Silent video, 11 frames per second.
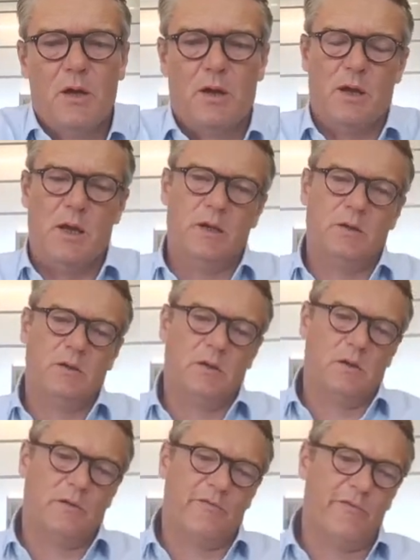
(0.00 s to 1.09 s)
in
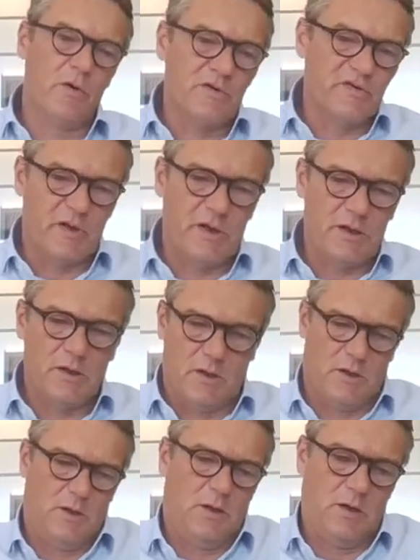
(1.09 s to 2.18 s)
focusing
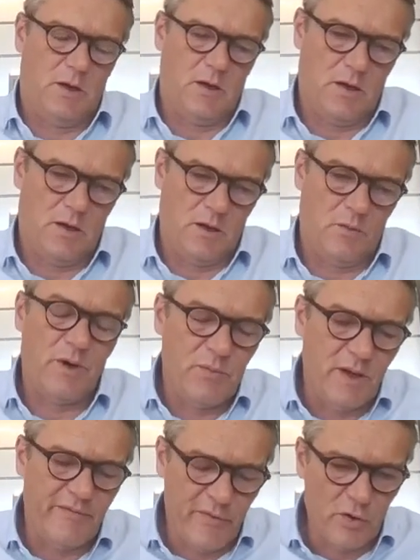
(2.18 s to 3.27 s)
when
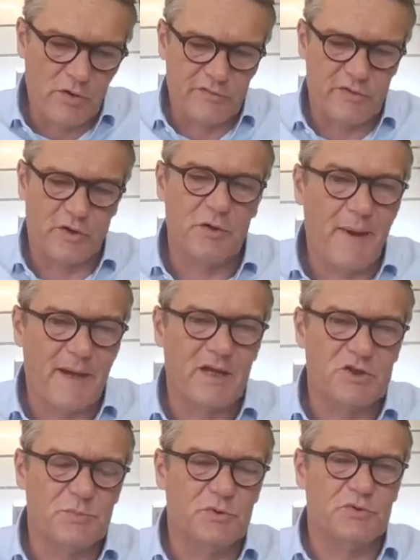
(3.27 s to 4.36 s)
we focus on the
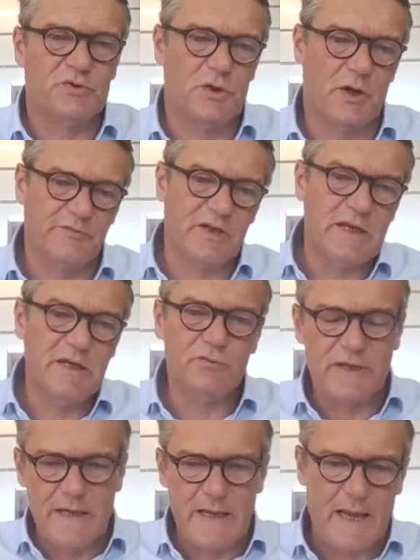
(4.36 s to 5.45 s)
management of the
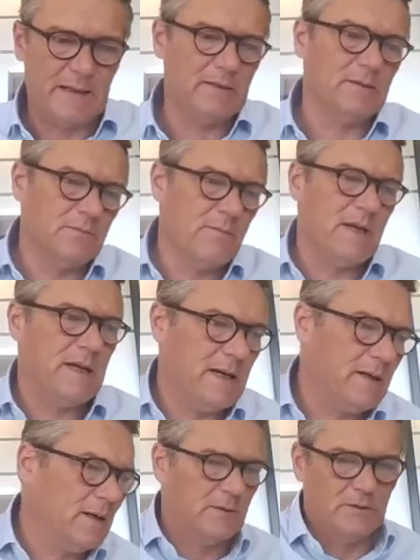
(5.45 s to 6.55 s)
key-to-key handle,
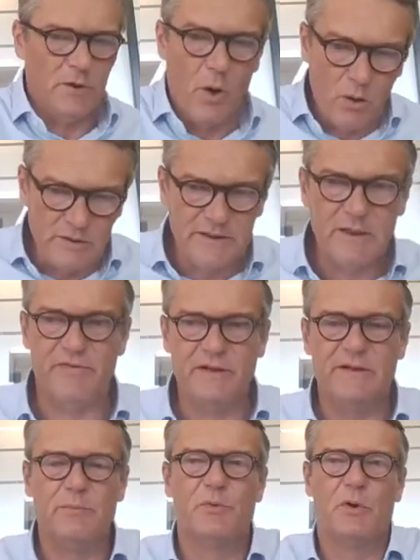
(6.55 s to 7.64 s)
meaning the whole
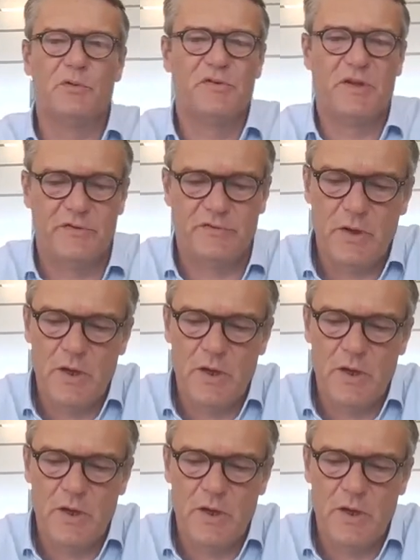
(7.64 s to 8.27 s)
defleeting process.